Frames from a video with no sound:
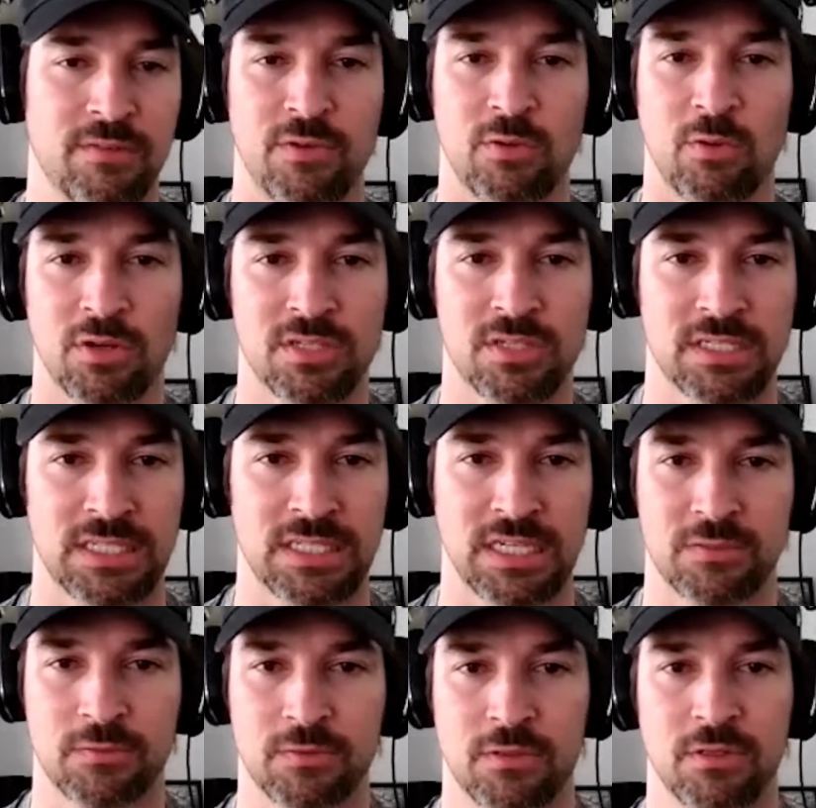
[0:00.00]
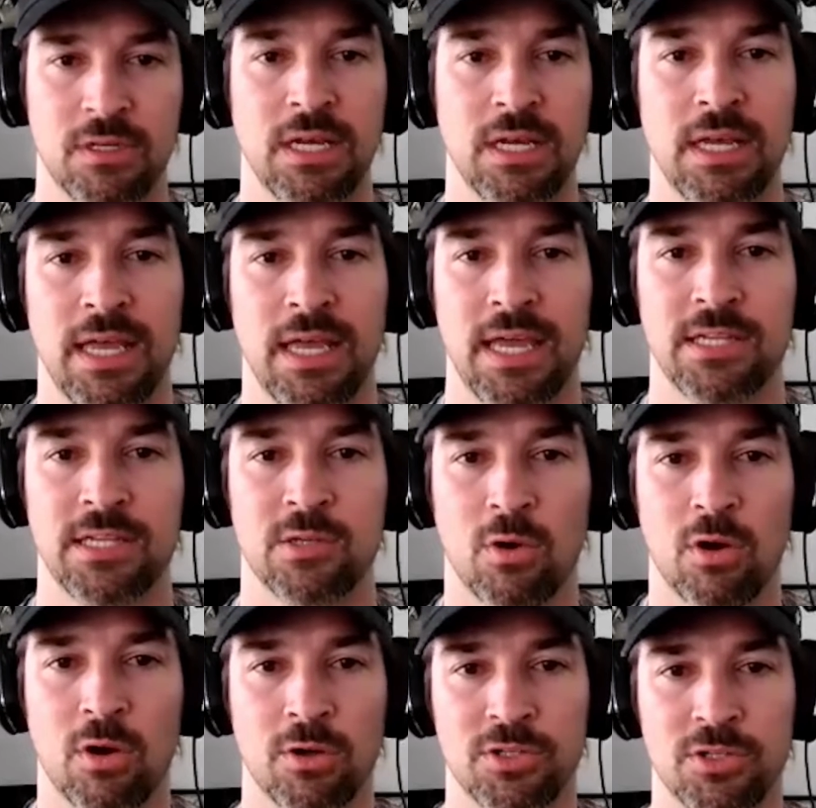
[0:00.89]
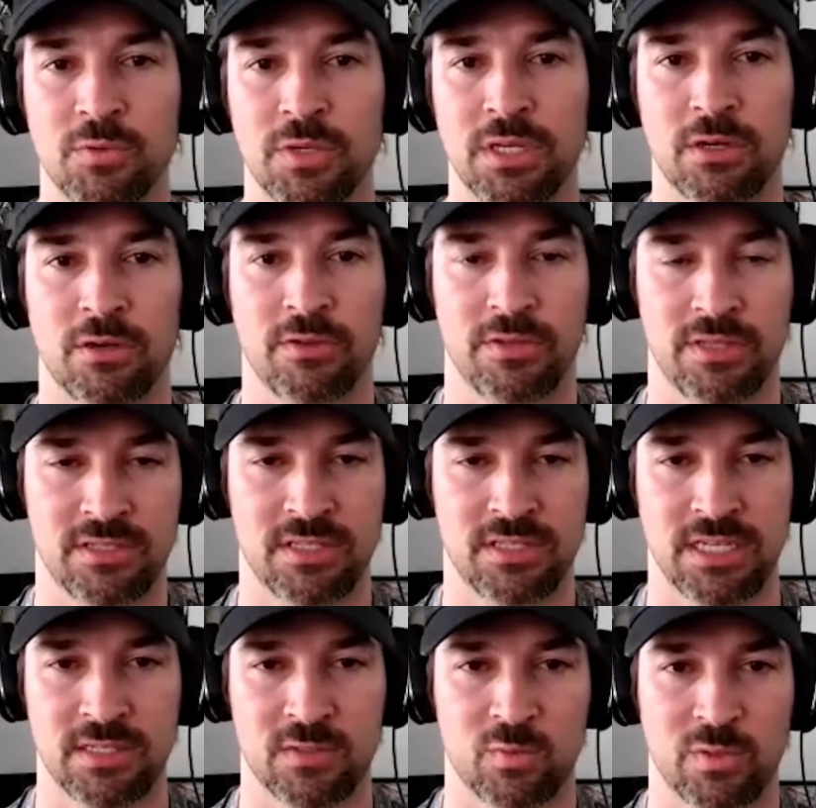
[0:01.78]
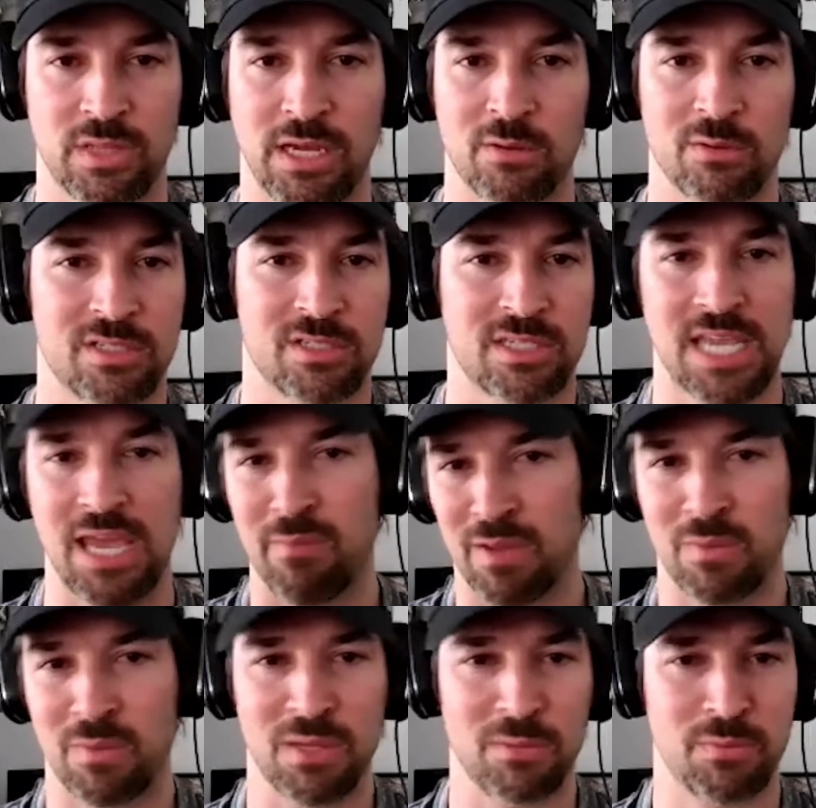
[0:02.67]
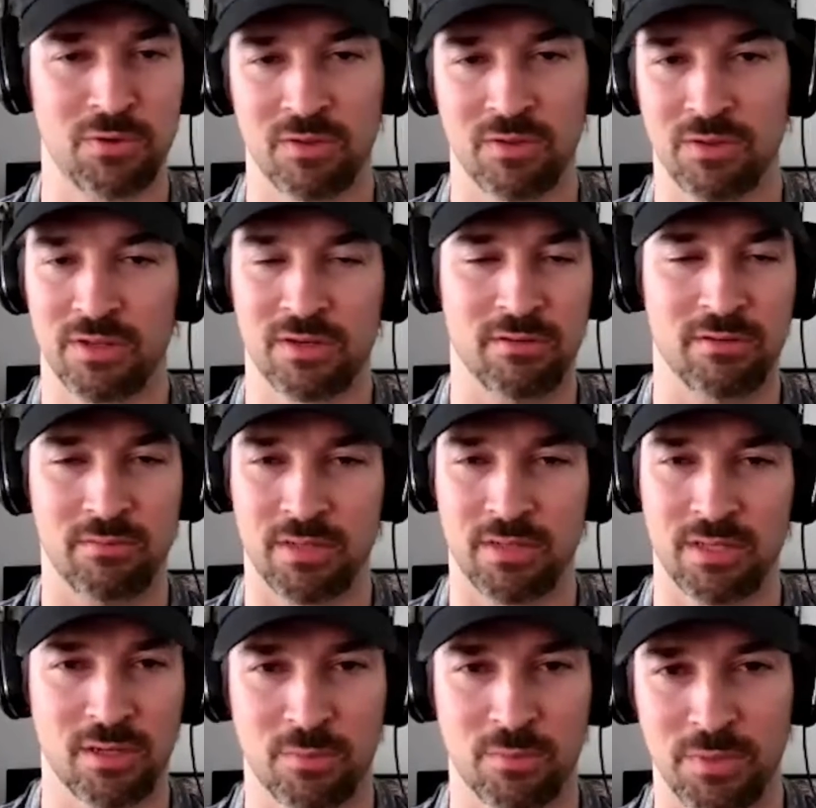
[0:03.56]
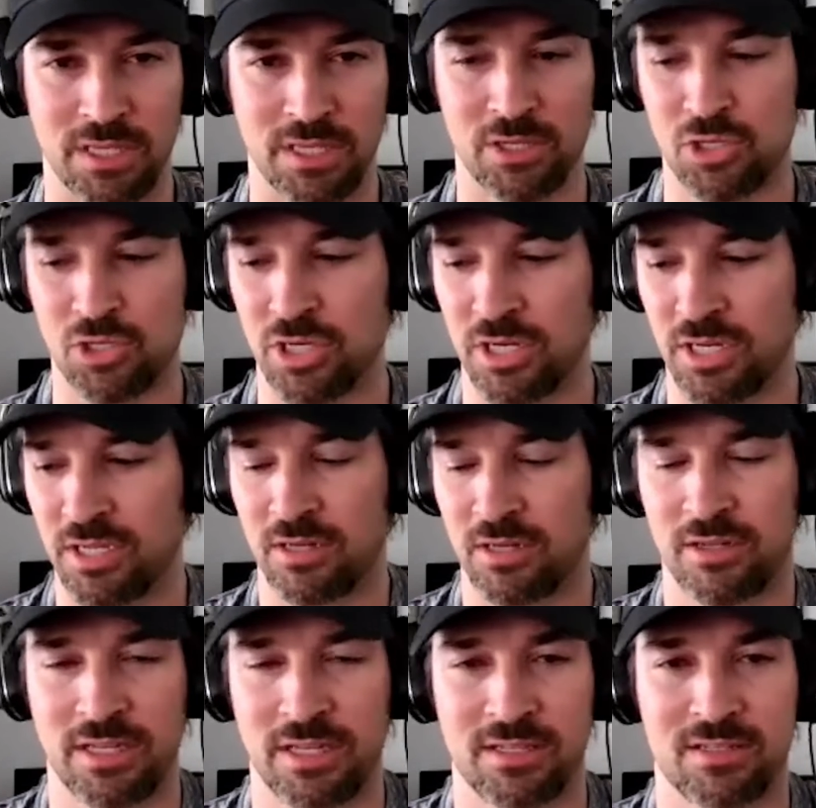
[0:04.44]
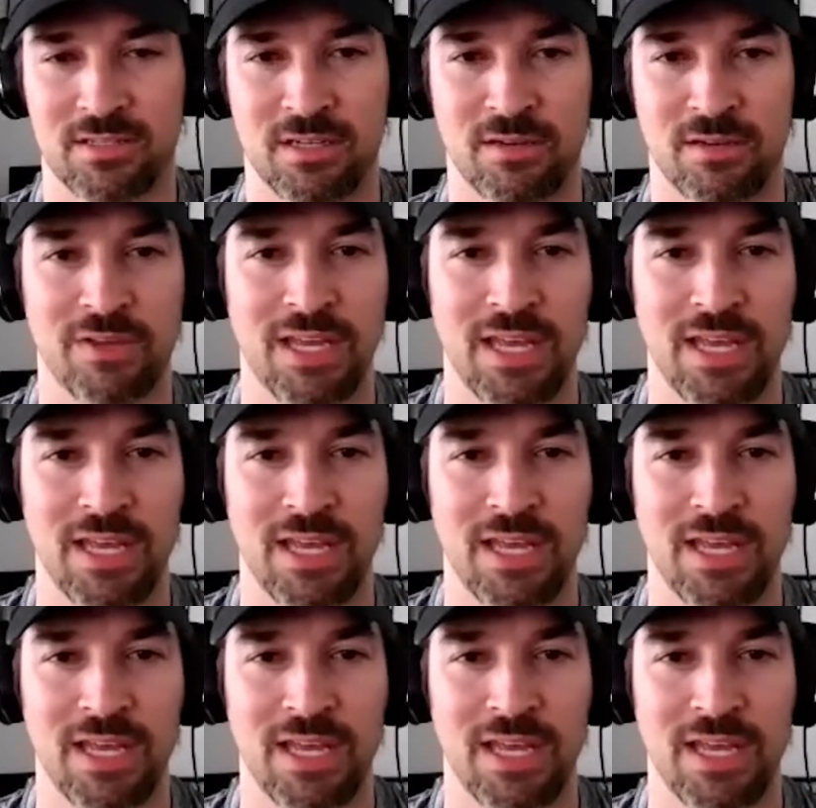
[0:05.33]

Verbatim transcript: if you are successful and you are doing all these things without scamming people and, you know, being shitty and all that stuff.